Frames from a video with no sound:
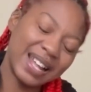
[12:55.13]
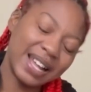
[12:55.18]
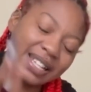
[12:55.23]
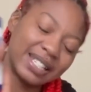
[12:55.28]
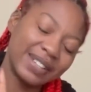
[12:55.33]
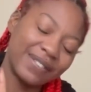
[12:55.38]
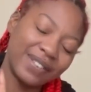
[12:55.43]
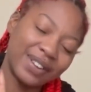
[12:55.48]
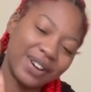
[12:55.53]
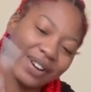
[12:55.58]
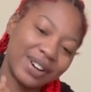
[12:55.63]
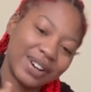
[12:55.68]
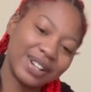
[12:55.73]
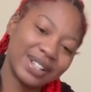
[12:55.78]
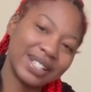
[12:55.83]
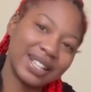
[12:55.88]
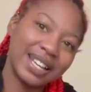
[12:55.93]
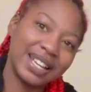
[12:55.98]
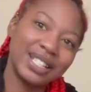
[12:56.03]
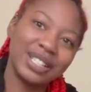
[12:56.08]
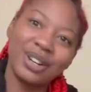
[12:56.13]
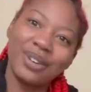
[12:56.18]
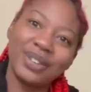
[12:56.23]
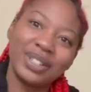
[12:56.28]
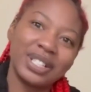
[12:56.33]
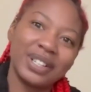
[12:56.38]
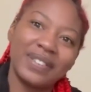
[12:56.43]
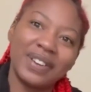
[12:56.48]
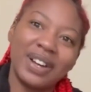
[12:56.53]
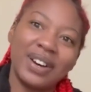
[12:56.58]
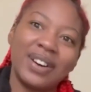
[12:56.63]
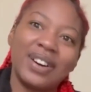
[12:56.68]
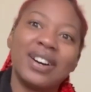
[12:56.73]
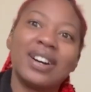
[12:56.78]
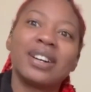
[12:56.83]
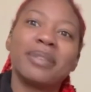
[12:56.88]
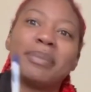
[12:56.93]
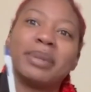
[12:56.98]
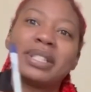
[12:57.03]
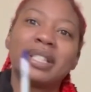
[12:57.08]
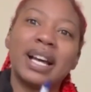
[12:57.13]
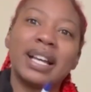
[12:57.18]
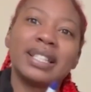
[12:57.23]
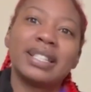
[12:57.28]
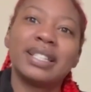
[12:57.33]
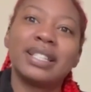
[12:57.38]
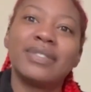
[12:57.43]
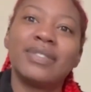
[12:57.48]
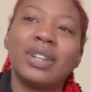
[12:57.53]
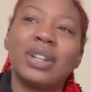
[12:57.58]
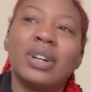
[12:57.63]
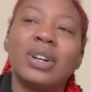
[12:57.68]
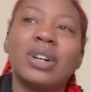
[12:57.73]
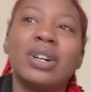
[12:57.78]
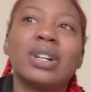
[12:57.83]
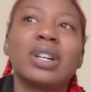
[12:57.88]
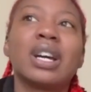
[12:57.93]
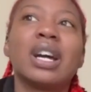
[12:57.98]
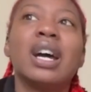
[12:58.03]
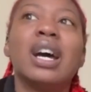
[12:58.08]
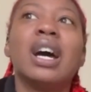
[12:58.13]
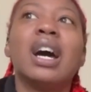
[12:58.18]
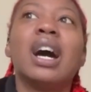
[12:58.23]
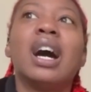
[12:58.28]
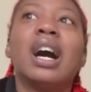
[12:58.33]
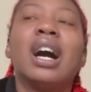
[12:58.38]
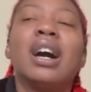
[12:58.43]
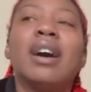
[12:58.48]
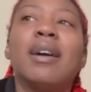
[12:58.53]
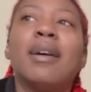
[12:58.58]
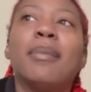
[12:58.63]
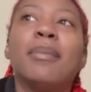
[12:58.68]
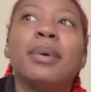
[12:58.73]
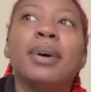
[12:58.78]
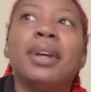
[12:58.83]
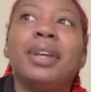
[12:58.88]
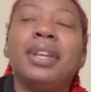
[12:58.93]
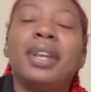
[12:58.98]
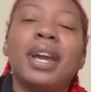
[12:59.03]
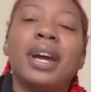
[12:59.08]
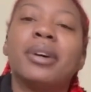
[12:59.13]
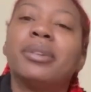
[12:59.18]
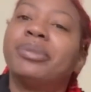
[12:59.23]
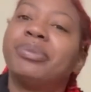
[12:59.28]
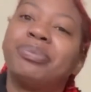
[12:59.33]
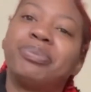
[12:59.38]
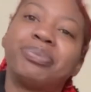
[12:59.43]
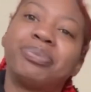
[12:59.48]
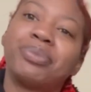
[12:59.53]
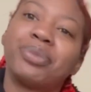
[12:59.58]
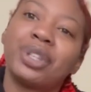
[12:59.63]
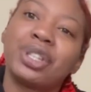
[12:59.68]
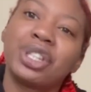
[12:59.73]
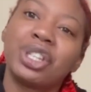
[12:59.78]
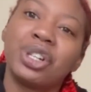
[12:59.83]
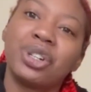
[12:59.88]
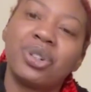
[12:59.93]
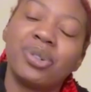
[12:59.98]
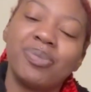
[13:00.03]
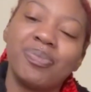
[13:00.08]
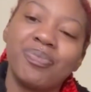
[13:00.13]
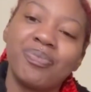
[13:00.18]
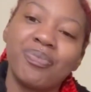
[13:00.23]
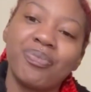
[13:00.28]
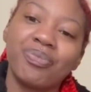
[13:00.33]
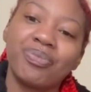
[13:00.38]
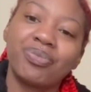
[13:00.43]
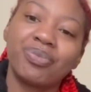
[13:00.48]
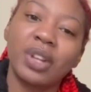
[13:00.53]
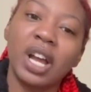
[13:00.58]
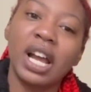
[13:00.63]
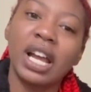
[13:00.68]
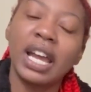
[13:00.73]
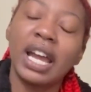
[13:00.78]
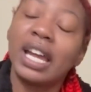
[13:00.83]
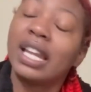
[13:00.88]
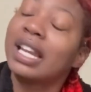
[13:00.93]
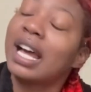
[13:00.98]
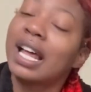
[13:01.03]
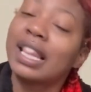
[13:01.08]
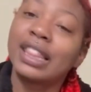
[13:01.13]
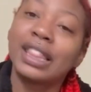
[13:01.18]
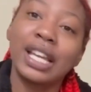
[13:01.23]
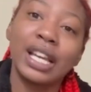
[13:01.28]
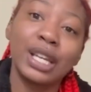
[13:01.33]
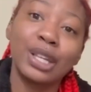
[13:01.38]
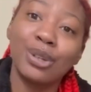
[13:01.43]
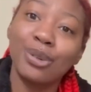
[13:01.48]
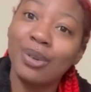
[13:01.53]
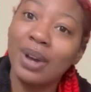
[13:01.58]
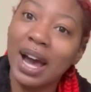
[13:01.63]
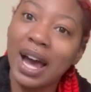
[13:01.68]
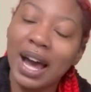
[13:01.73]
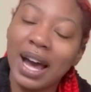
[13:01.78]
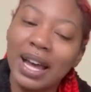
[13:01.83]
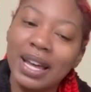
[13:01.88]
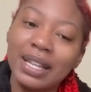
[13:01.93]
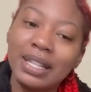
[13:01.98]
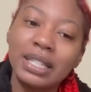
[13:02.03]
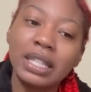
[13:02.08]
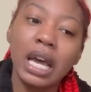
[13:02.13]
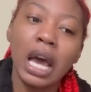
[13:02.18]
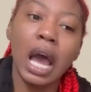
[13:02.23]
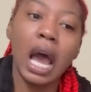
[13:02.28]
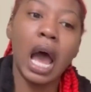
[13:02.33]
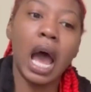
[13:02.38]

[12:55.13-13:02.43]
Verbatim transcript: It's a vlog, it's always a vlog, besides this vlog. Uh, but yeah, so again, I thank you guys.